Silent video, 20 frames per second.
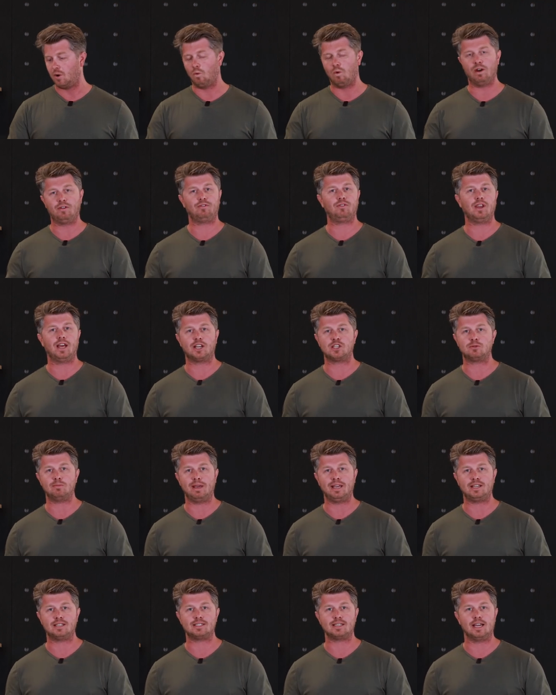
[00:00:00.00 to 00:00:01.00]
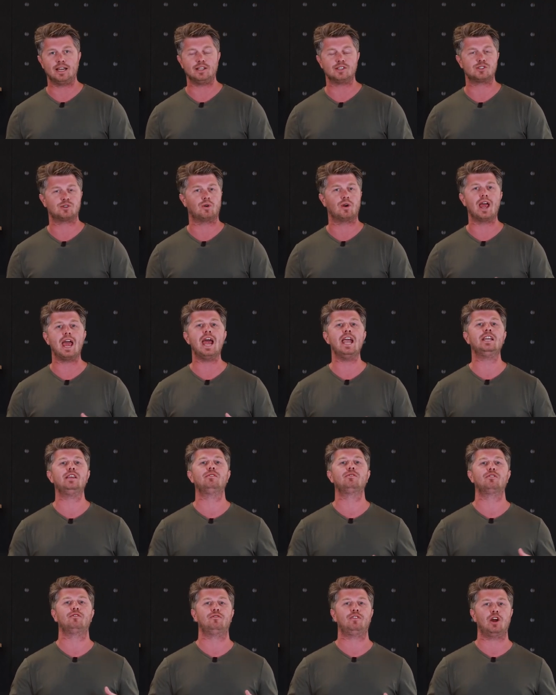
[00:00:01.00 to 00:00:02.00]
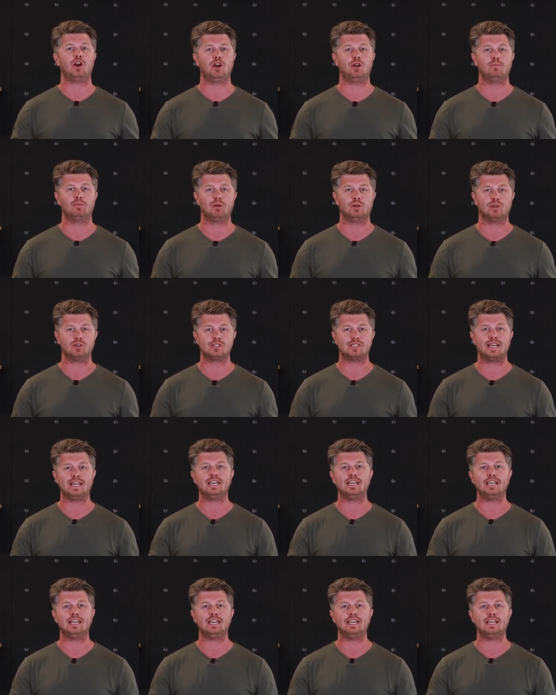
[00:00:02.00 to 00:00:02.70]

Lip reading: what flex makes sense, or any of the variables